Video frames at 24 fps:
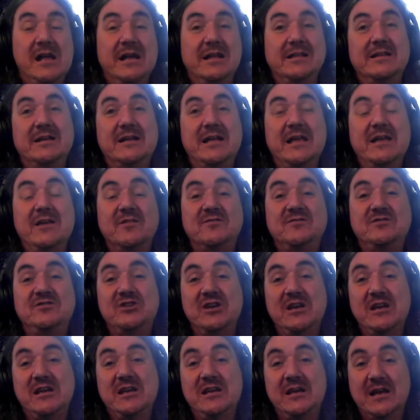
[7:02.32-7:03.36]
in the key of
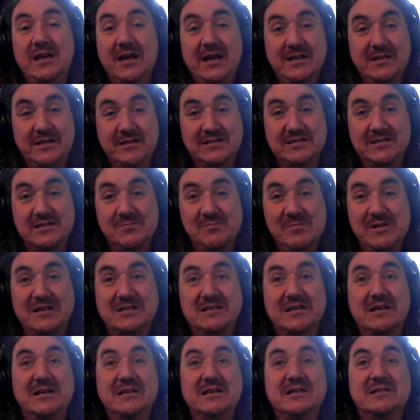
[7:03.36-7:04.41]
G, and it's the
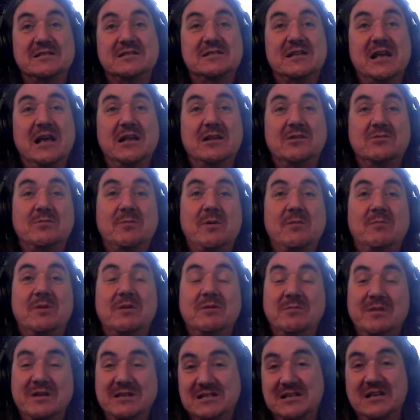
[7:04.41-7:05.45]
Mixolydian scale.
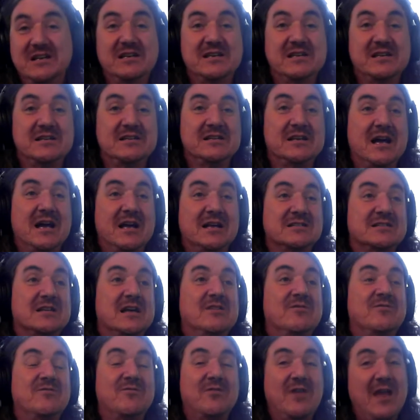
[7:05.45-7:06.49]
Remember, the Mixolydian has
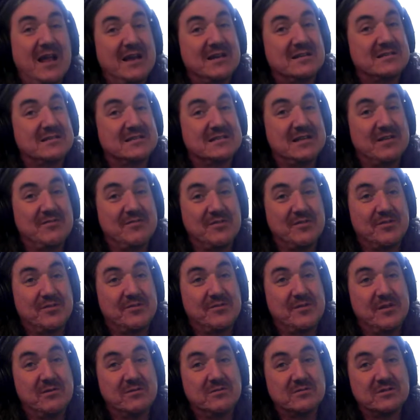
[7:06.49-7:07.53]
a flattened
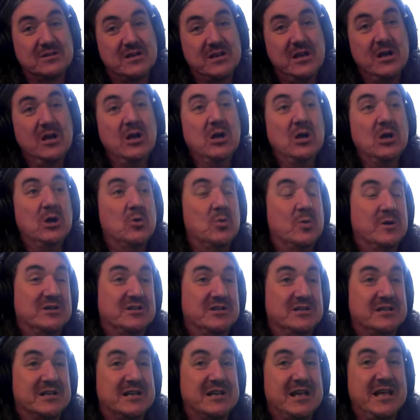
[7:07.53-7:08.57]
7th note,
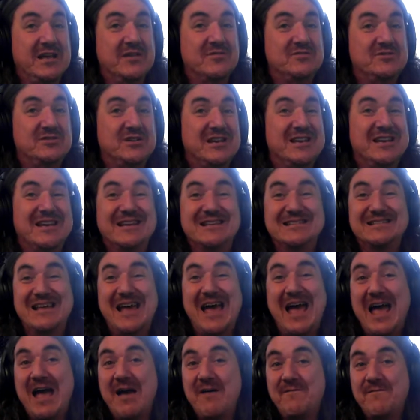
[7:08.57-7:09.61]
which in the key of G is
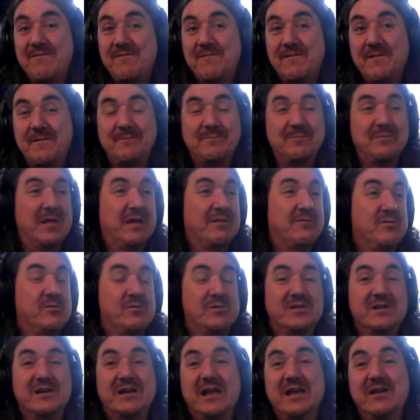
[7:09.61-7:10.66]
F. If
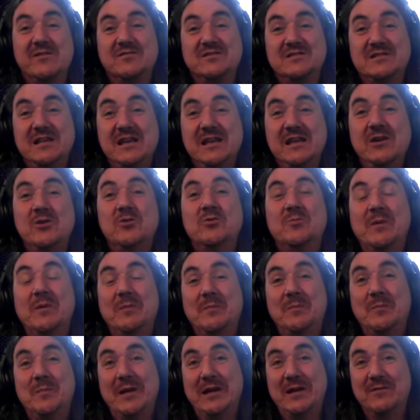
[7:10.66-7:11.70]
you're in the key of C, it would be
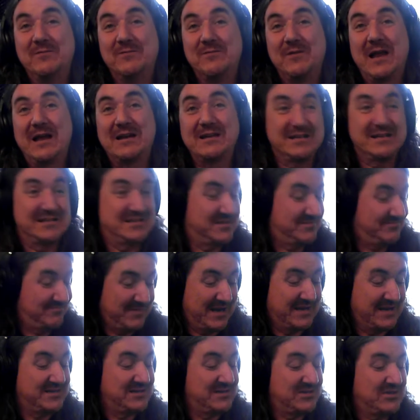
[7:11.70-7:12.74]
B flat. It's
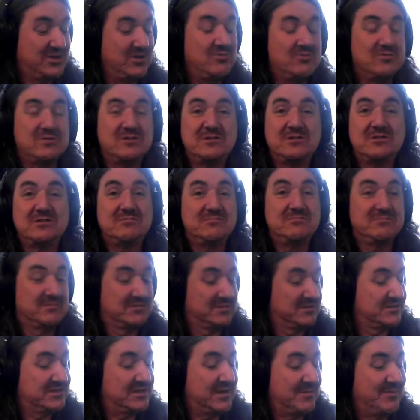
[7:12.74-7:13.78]
2
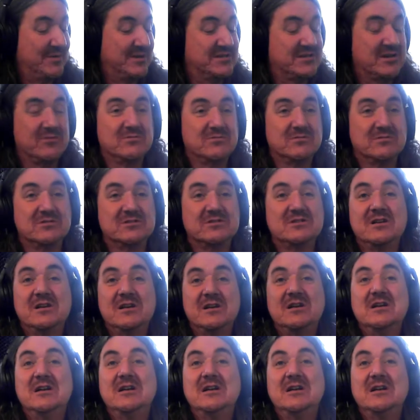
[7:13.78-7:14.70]
semitones